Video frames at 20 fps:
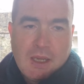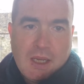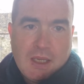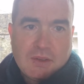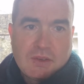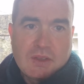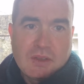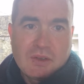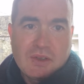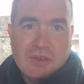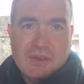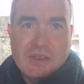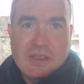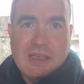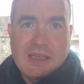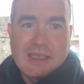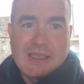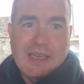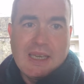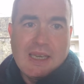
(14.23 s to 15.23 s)
So just
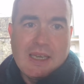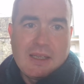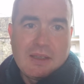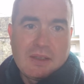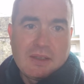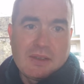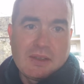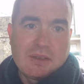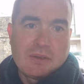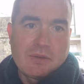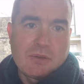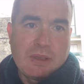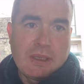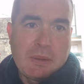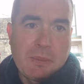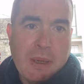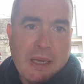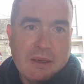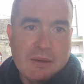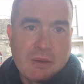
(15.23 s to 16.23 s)
again, this is
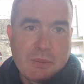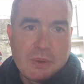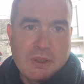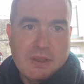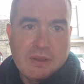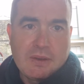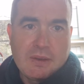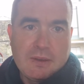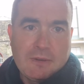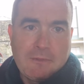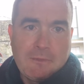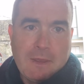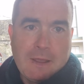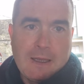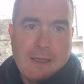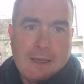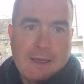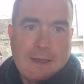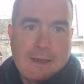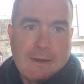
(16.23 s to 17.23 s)
really background material,
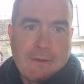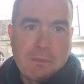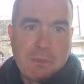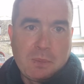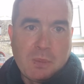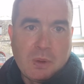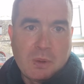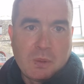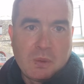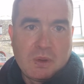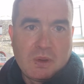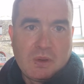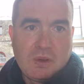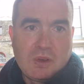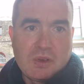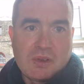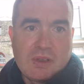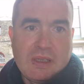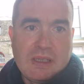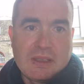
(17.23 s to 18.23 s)
but
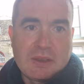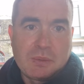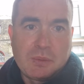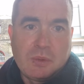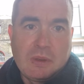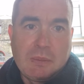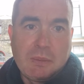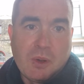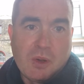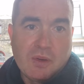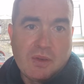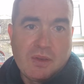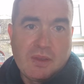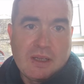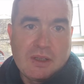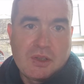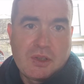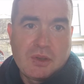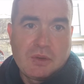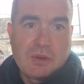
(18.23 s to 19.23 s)
it's important
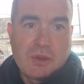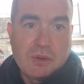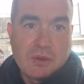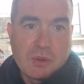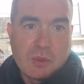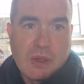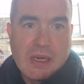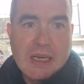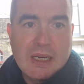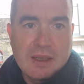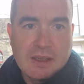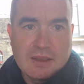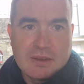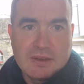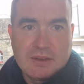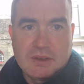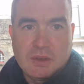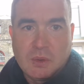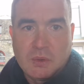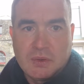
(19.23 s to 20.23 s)
that you do the reading
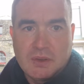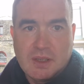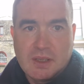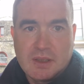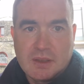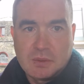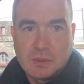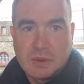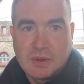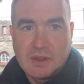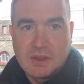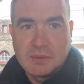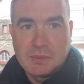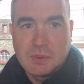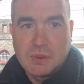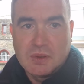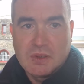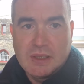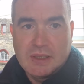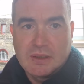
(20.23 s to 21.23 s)
that's associated with this
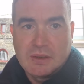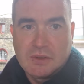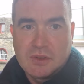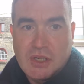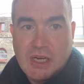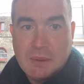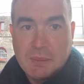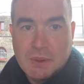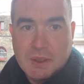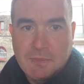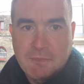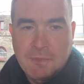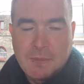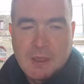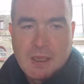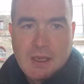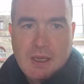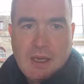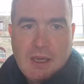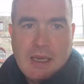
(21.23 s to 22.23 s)
particular chapter.
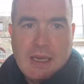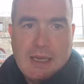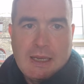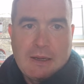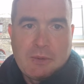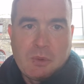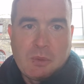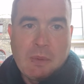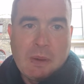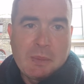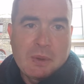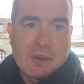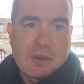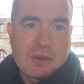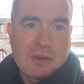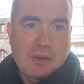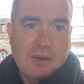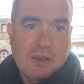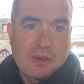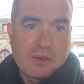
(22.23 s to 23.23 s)
Remember,
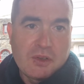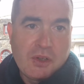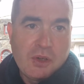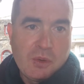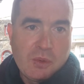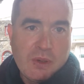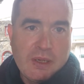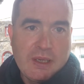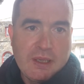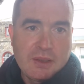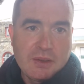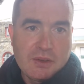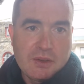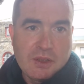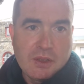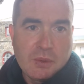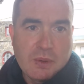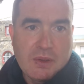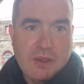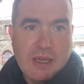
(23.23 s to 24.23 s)
there's two readings
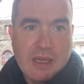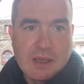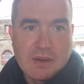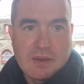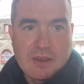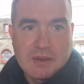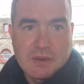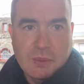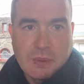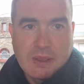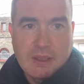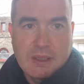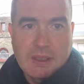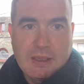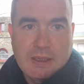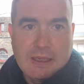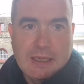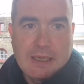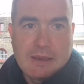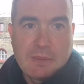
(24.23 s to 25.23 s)
due at the end of this week,
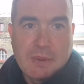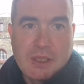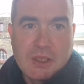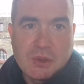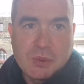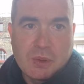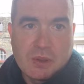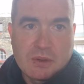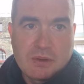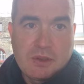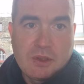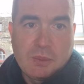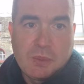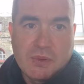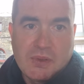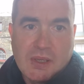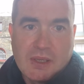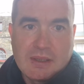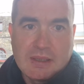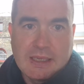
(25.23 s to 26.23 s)
each worth
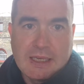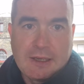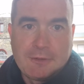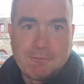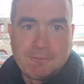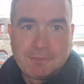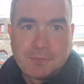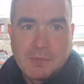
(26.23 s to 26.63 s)
2% again.